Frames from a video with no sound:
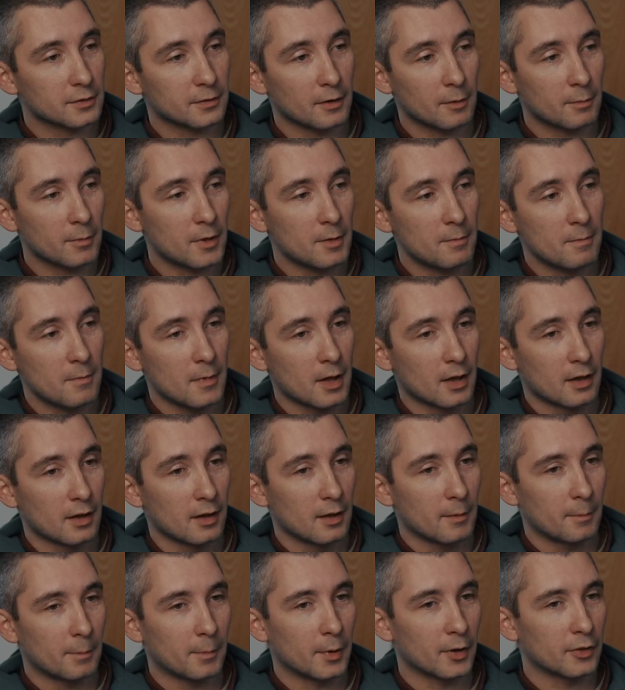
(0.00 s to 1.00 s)
from them,
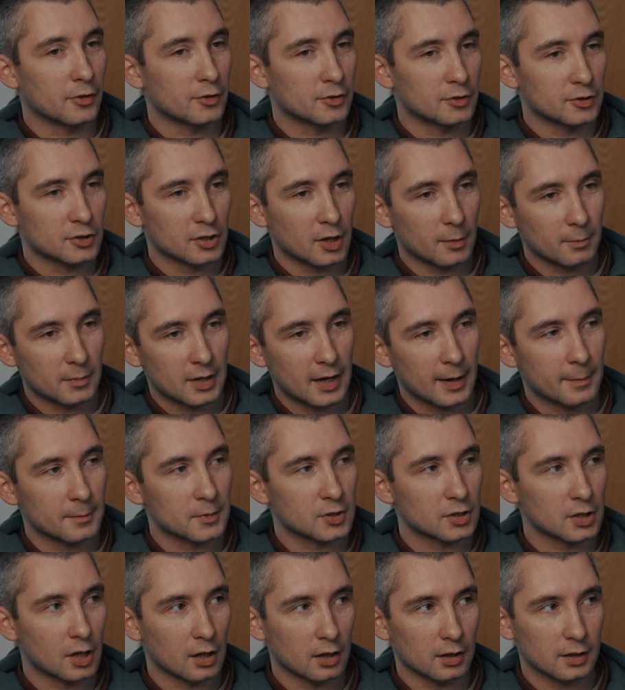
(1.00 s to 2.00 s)
but there's sometimes
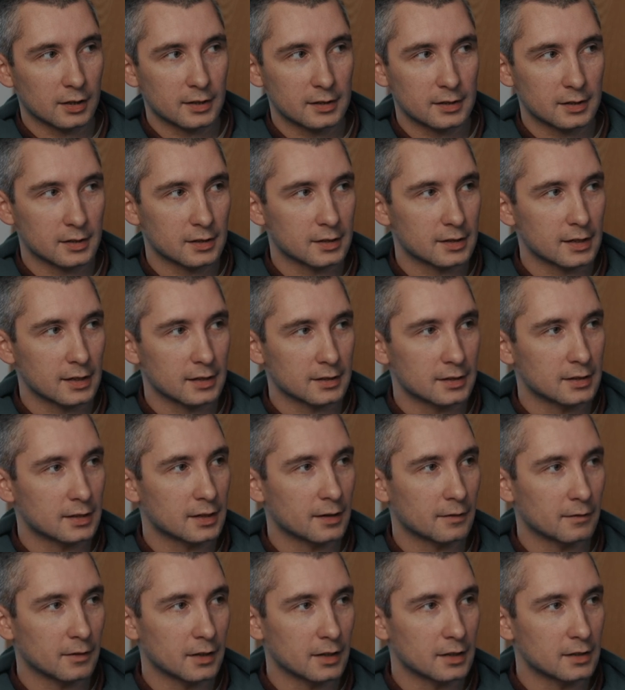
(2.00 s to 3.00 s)
subtleties and
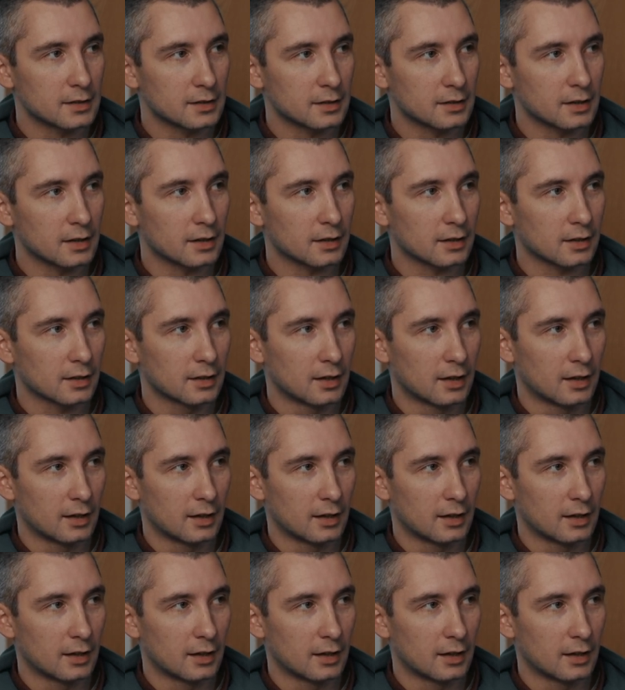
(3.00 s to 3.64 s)
sensitivities that